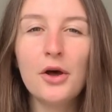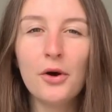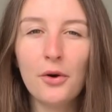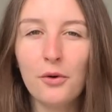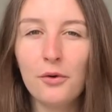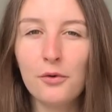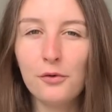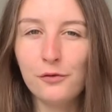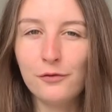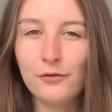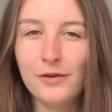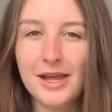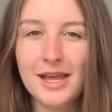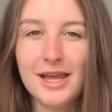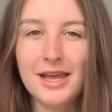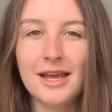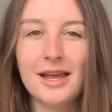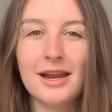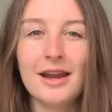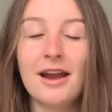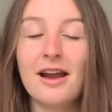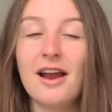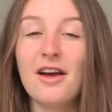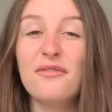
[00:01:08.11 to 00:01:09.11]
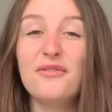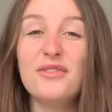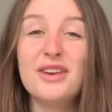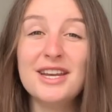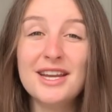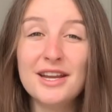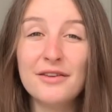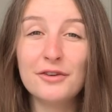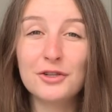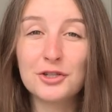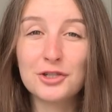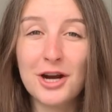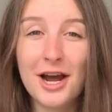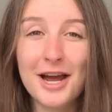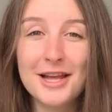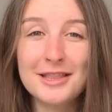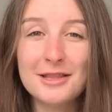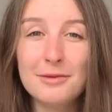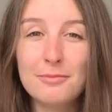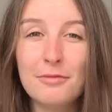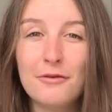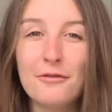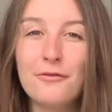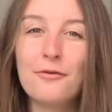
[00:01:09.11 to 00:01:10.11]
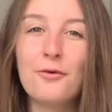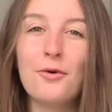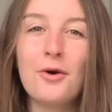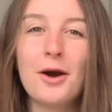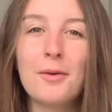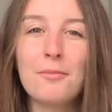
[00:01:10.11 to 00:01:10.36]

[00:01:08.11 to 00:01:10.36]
all vegan, and I've never tried them before.